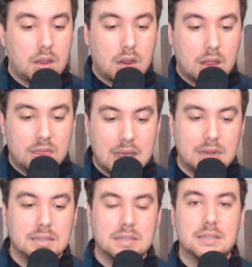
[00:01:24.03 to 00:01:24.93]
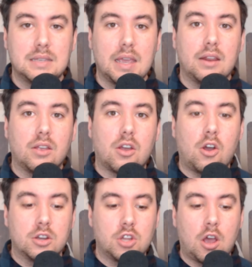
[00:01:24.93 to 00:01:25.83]
that is insane.
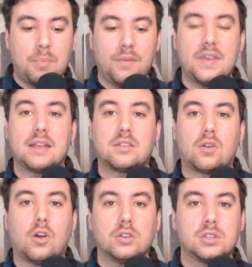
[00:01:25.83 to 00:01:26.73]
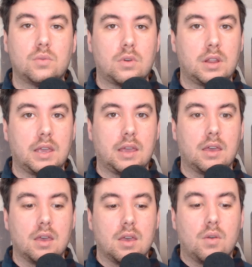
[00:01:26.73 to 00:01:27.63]
On top of that, they're also working
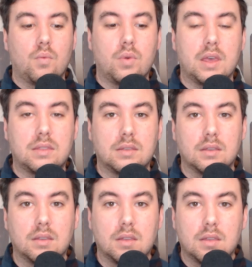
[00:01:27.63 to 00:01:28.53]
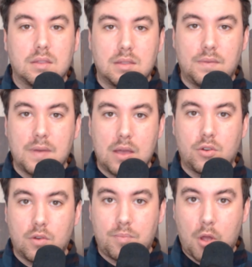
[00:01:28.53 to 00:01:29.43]
with the founder
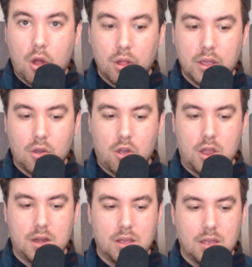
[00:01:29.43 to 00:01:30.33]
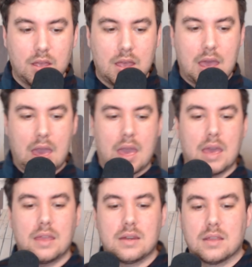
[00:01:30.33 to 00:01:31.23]
of Polygon
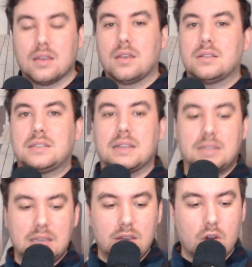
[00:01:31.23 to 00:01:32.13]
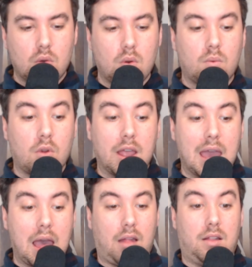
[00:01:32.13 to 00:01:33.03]
and Santiago
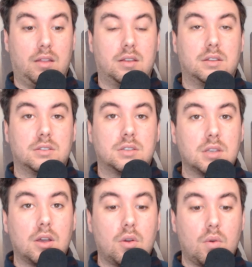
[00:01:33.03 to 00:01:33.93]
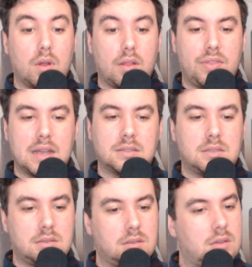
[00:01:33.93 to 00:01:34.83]
Royale. So
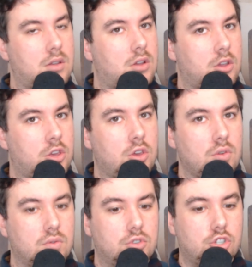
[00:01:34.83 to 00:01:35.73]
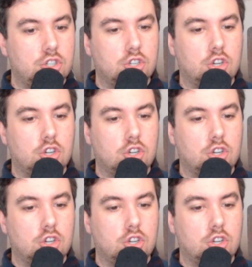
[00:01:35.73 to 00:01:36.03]
that's huge.